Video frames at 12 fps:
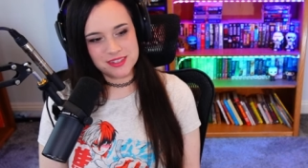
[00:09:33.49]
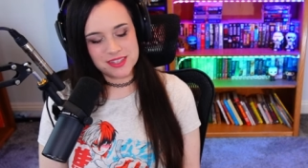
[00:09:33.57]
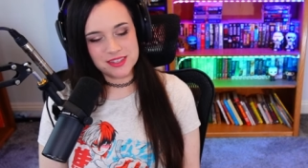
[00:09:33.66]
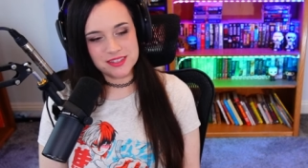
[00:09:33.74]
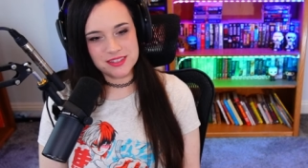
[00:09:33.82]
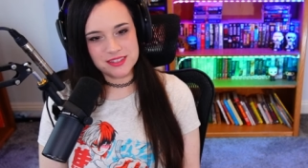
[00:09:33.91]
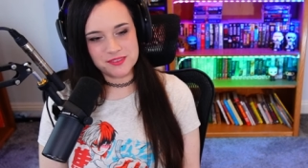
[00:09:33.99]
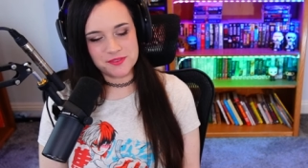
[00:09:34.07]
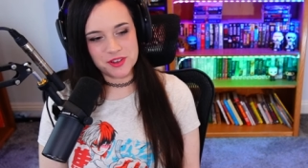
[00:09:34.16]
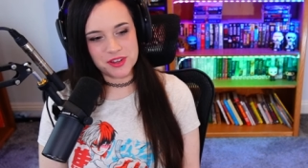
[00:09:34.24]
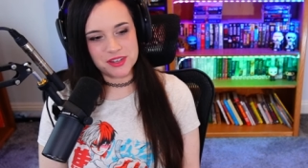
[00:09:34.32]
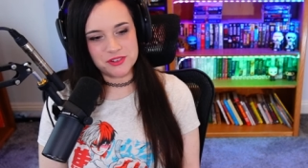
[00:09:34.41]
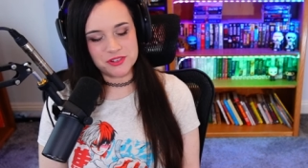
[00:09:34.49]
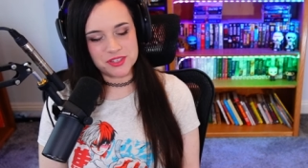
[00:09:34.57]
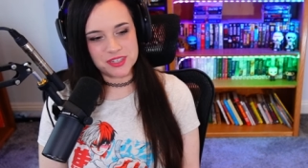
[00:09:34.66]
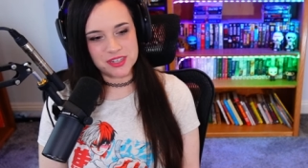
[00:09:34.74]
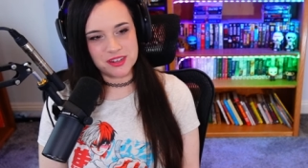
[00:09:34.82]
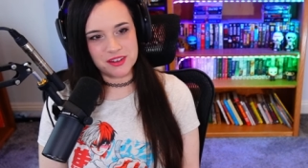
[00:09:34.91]
Tenzin's a very
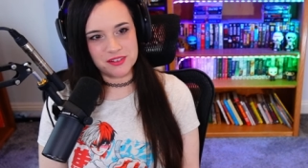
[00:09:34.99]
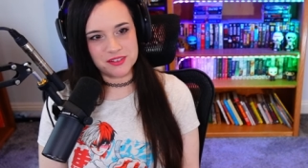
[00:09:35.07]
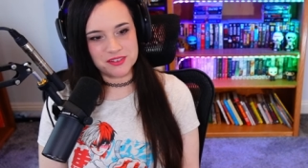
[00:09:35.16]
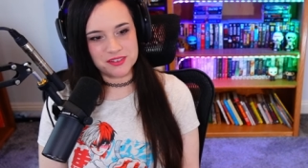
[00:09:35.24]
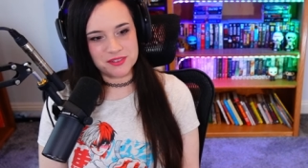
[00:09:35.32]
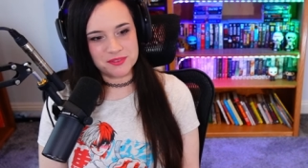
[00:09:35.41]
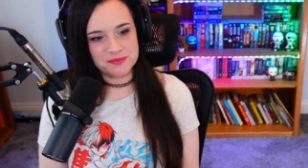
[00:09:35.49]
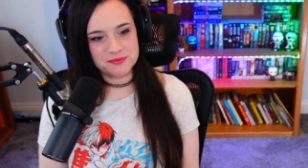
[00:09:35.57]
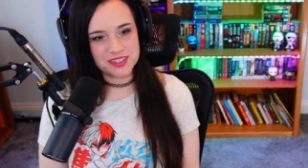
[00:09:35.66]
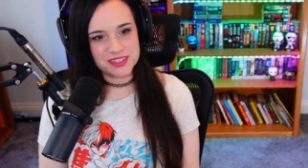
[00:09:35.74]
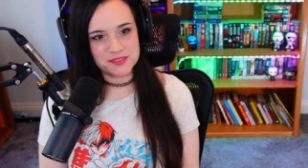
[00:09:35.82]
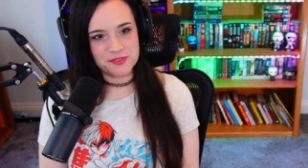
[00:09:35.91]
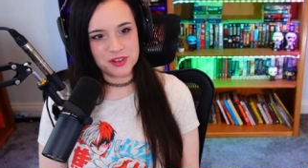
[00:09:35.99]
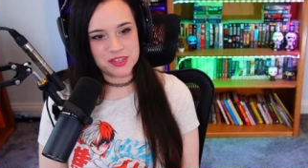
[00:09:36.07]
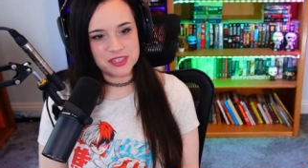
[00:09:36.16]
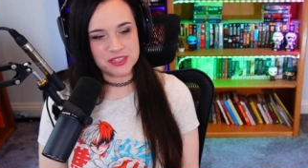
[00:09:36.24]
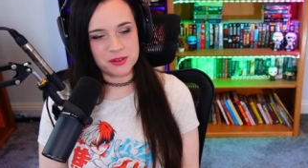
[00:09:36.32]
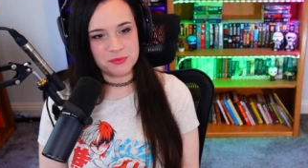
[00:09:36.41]
interesting character. He's very
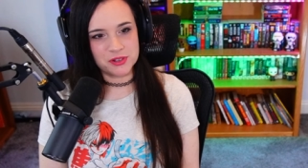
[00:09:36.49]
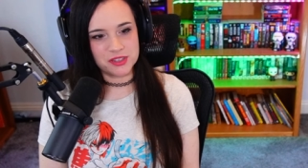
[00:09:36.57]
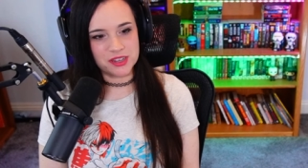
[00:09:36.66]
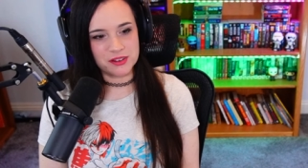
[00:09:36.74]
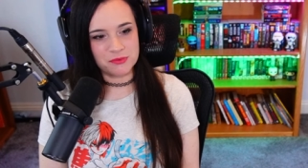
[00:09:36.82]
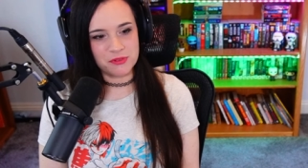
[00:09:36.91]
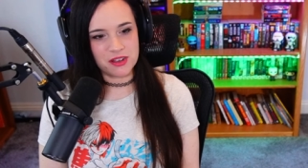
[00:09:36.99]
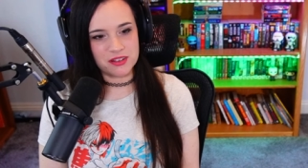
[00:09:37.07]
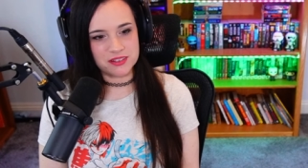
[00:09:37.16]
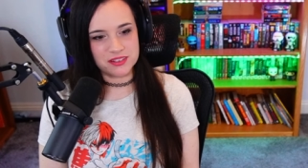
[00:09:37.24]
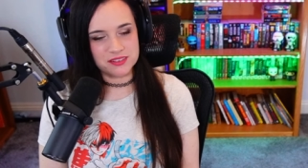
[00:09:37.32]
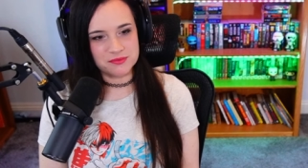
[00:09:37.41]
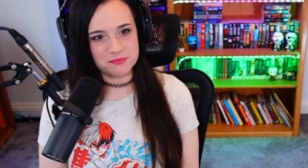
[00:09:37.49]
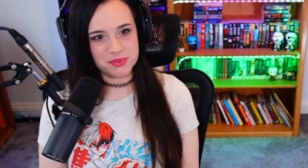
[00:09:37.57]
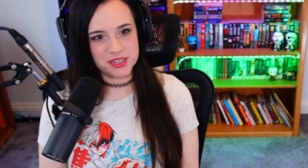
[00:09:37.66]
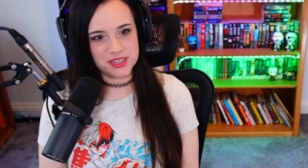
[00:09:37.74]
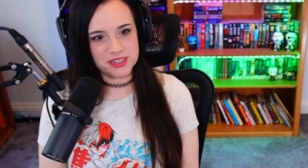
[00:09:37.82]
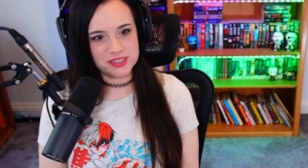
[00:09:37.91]
stubborn like a rock,
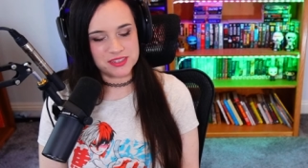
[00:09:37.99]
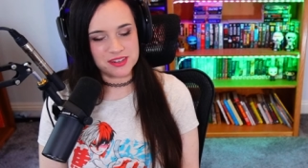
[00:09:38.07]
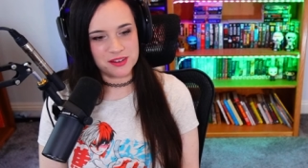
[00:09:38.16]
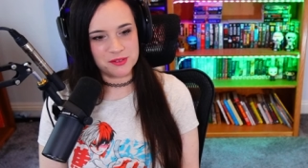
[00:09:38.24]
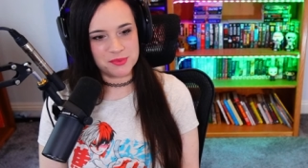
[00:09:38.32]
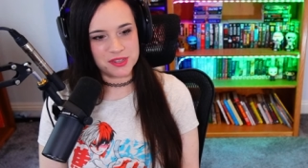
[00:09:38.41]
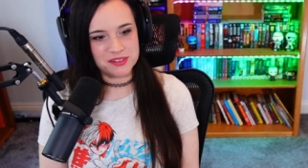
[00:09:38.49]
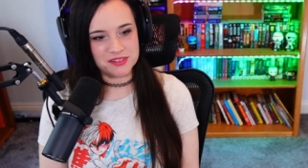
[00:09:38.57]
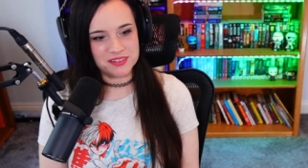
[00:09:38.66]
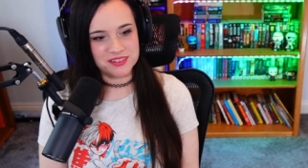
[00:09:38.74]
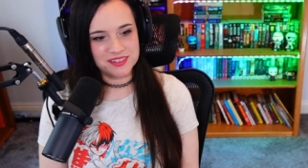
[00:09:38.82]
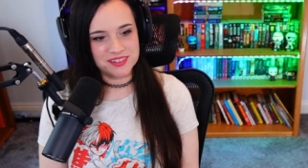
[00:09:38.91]
but he's an airbender.